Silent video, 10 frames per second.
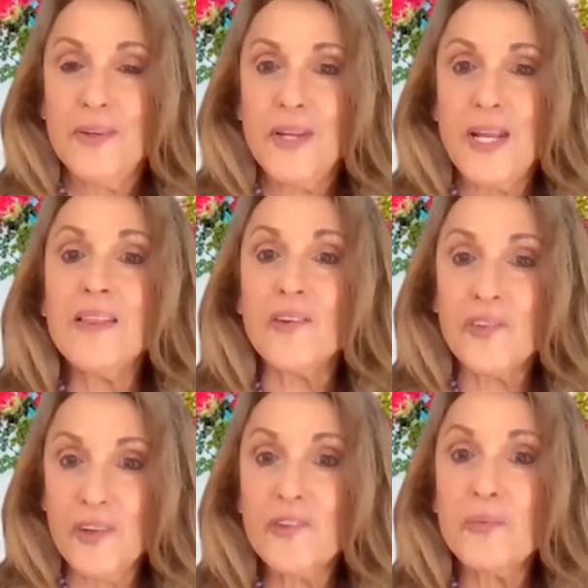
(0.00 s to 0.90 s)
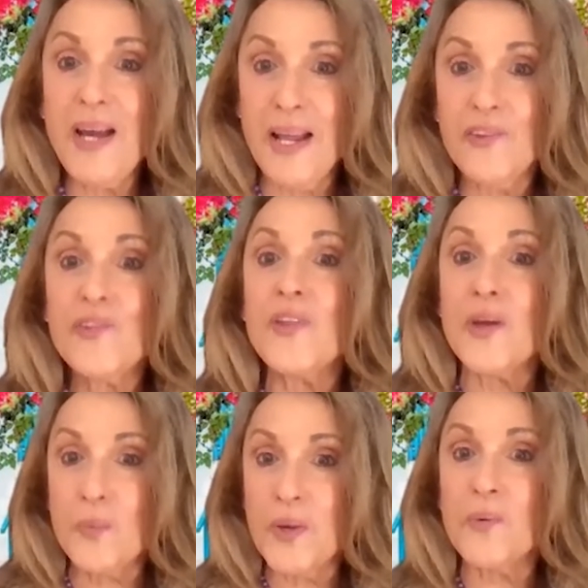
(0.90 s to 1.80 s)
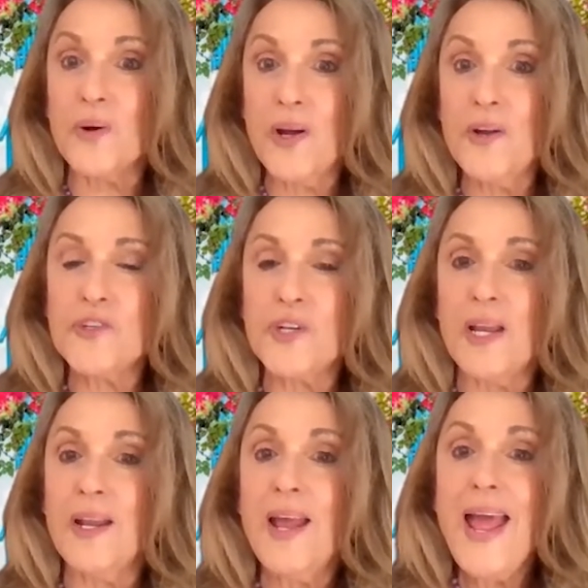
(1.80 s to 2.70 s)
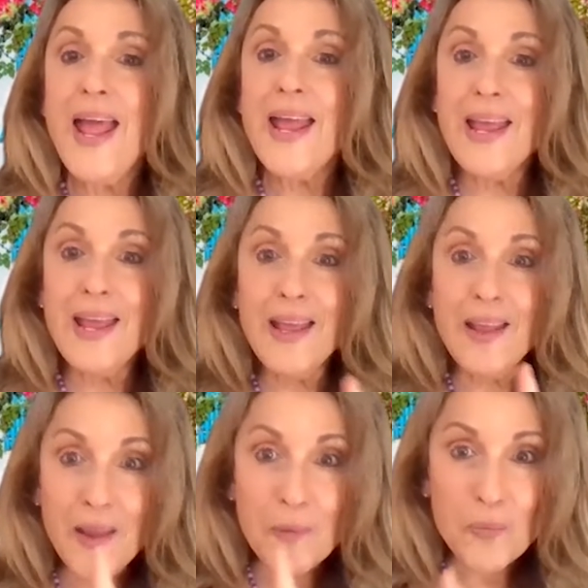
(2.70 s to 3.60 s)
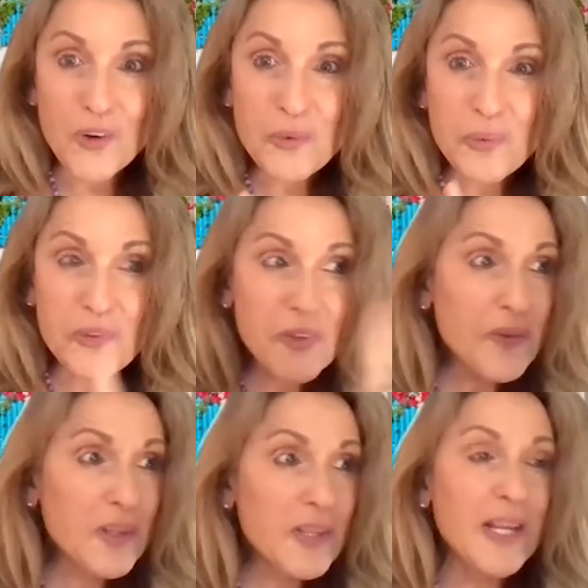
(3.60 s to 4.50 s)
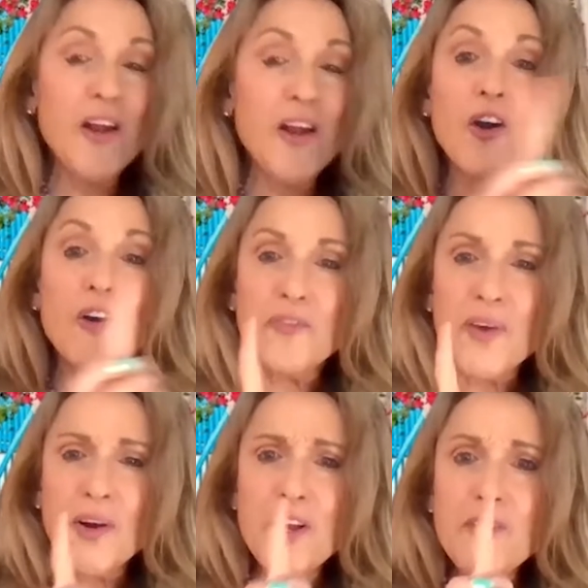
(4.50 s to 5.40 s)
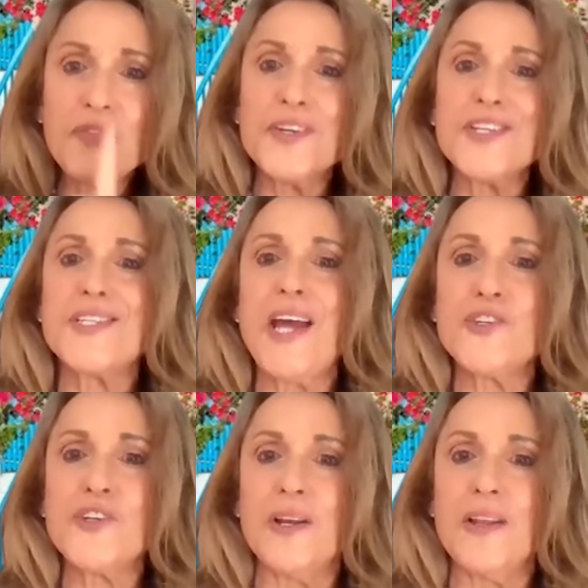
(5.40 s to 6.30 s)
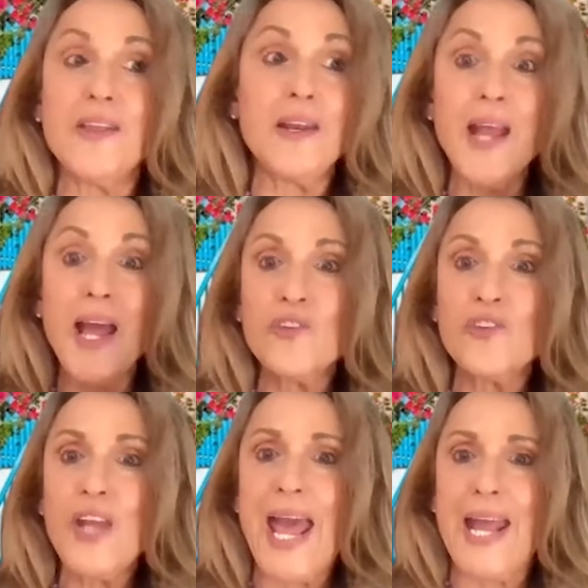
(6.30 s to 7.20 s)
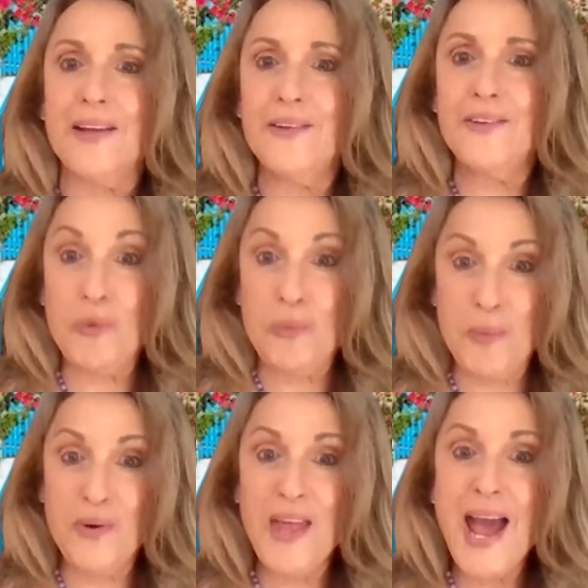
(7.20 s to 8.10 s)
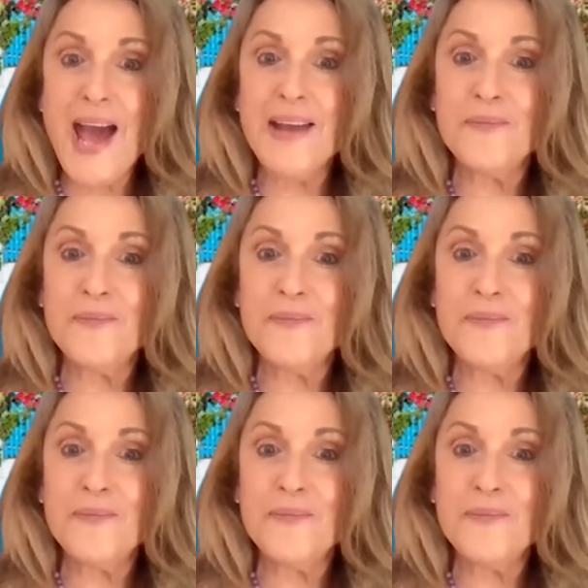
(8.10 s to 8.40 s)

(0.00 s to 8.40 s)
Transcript: in the 6 months that we were coaching. And more specifically, her very first session, the next day. Do you remember that?